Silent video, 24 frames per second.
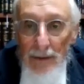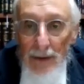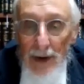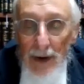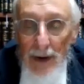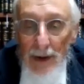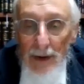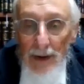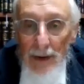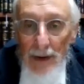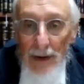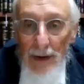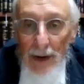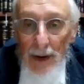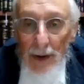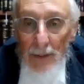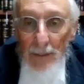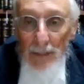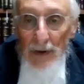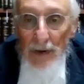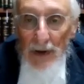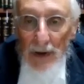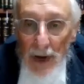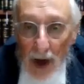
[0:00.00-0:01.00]
right?
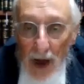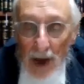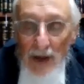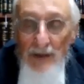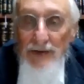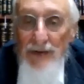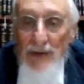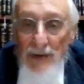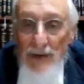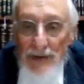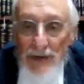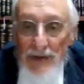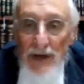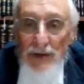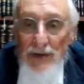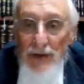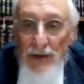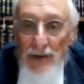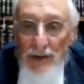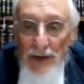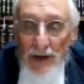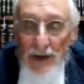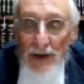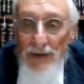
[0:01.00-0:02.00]
Because there's
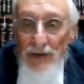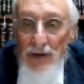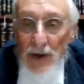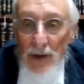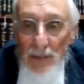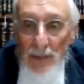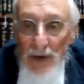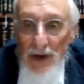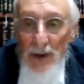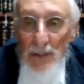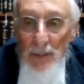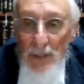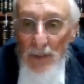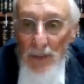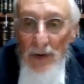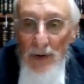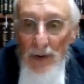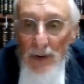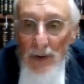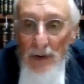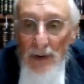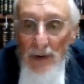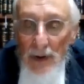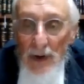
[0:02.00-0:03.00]
such a thing as Yom
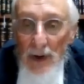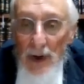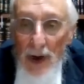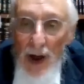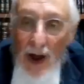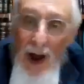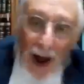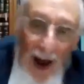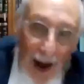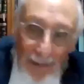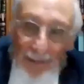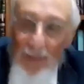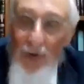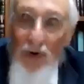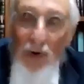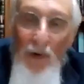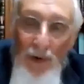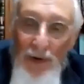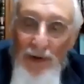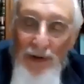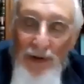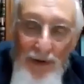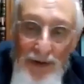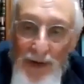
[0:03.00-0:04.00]
Kippur, I'm
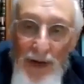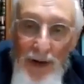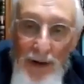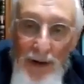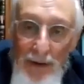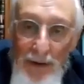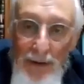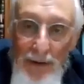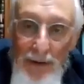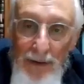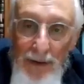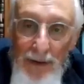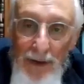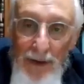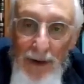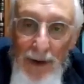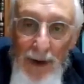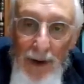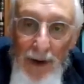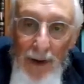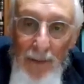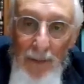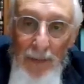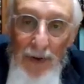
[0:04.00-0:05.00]
going to sin.
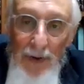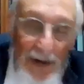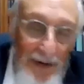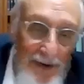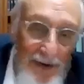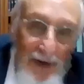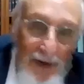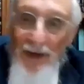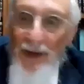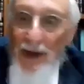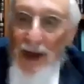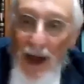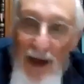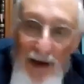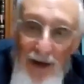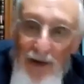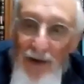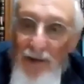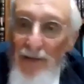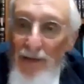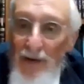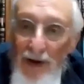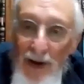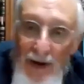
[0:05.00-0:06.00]
Because at the
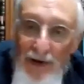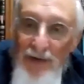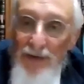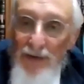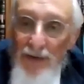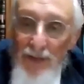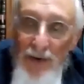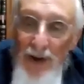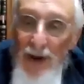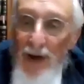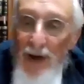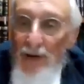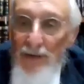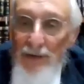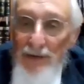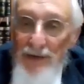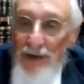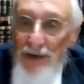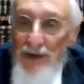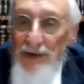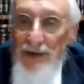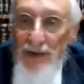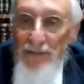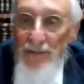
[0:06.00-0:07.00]
end of the next
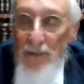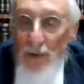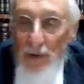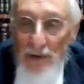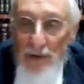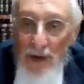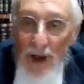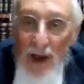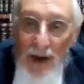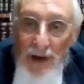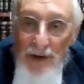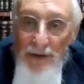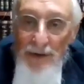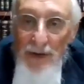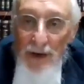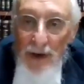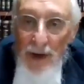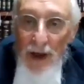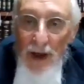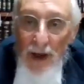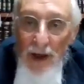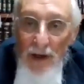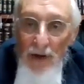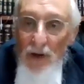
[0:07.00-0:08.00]
364 days,
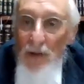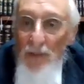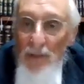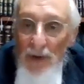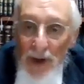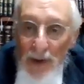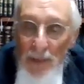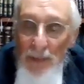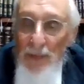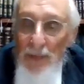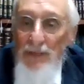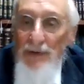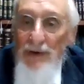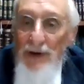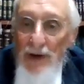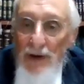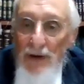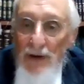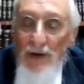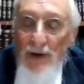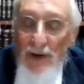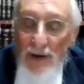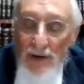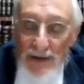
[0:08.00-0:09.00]
Yom Kippur's
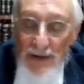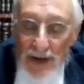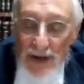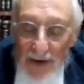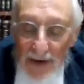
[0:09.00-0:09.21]
here and it'll